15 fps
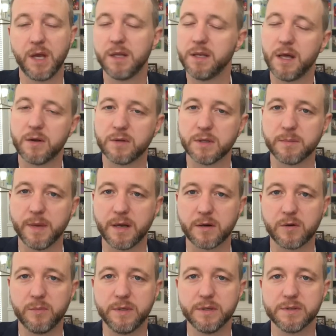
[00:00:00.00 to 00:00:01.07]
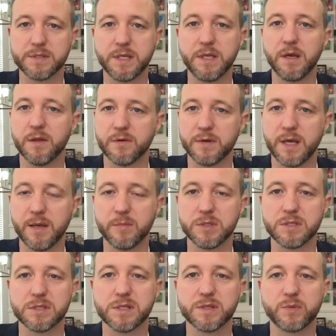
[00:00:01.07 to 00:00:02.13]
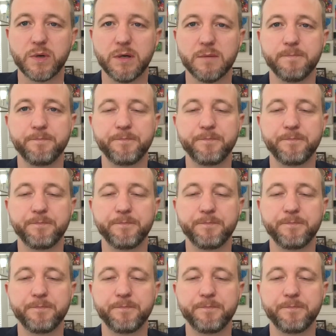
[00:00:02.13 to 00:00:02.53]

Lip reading: Not only medical bills, any other damages as well.